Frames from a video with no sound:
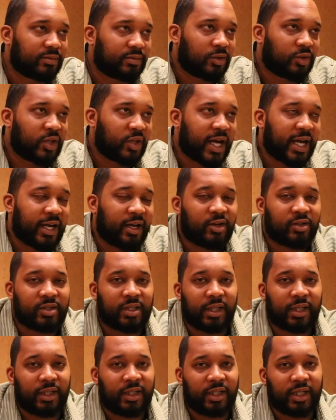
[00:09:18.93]
Try and go
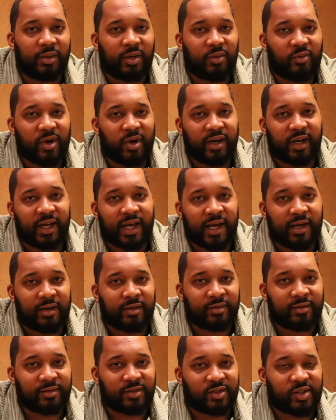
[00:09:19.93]
to the gym to work
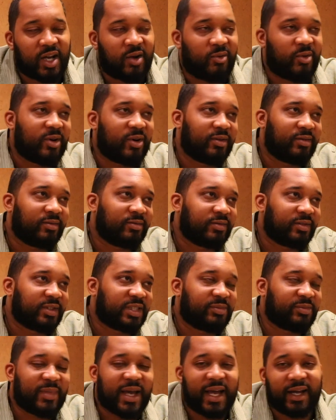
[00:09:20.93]
out so I won't
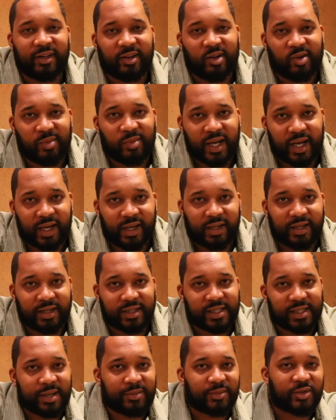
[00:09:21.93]
smack nobody
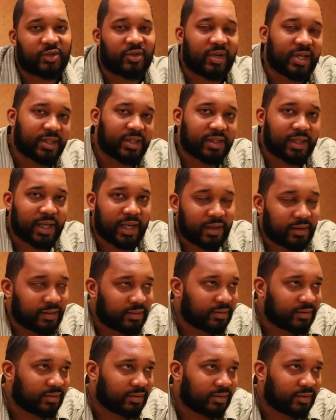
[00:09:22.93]
because I'm stressed out.
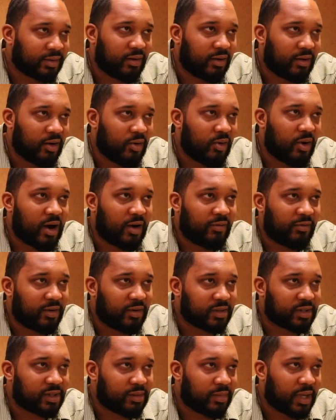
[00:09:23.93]
Go off
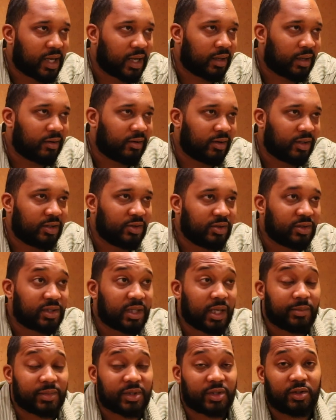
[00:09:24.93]
on somebody or do
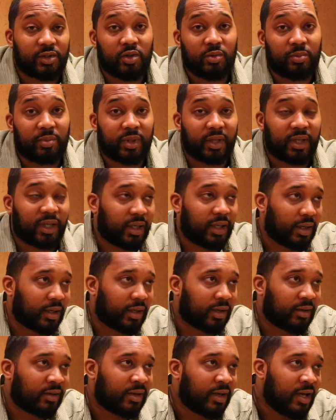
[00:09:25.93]
something stupid
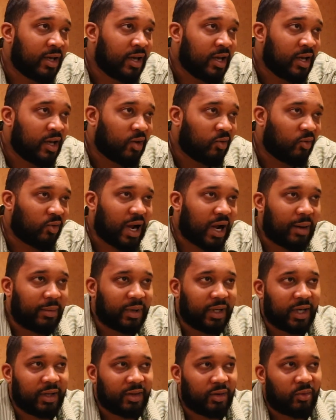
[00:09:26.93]
again. Rob
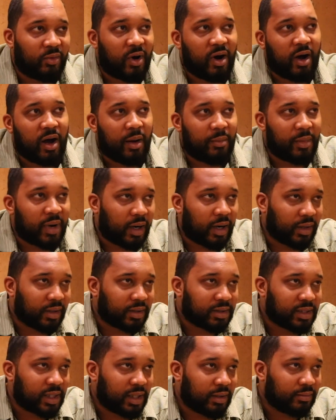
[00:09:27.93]
another Walmart or
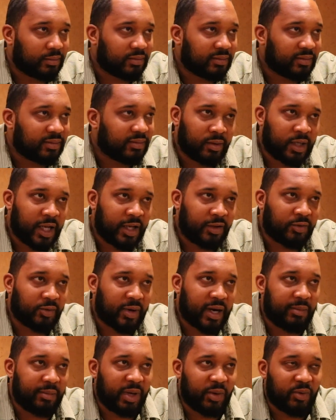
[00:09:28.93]
something they
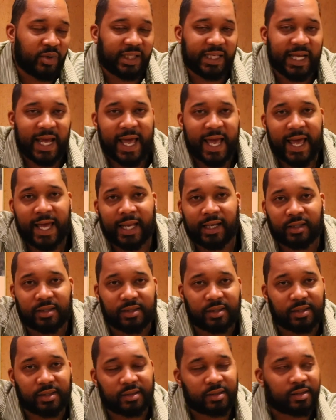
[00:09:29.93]
threatened me with
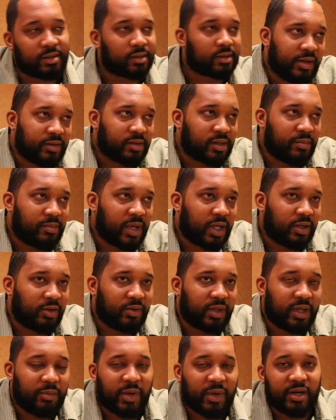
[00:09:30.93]
dialysis. They're talking about
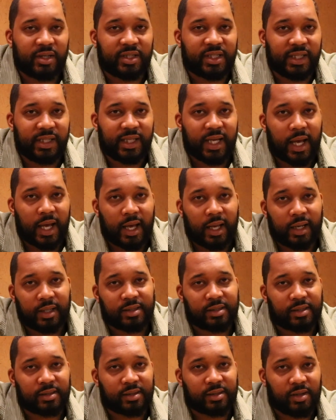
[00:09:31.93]
doing emergency
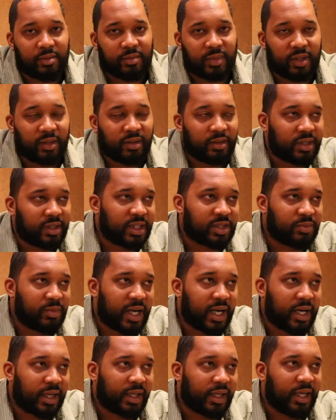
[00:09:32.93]
dialysis on me because
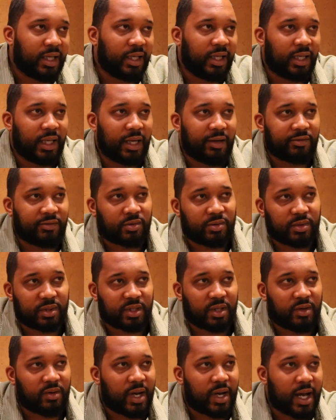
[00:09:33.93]
my kidney levels were
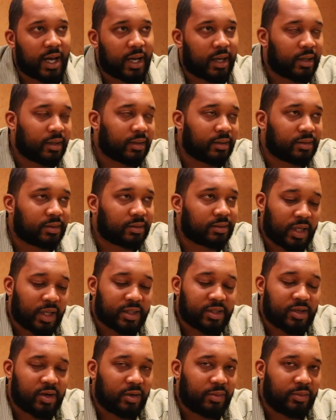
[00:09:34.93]
so high. I
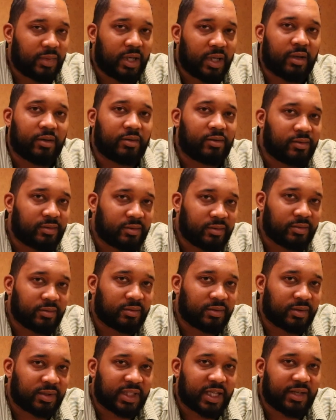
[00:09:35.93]
told them no
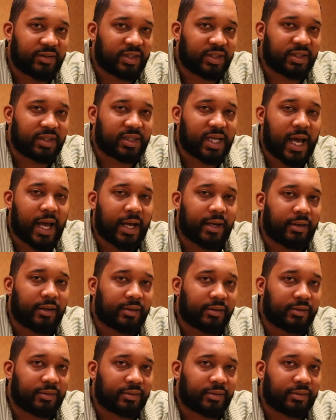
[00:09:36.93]
because I was just tired.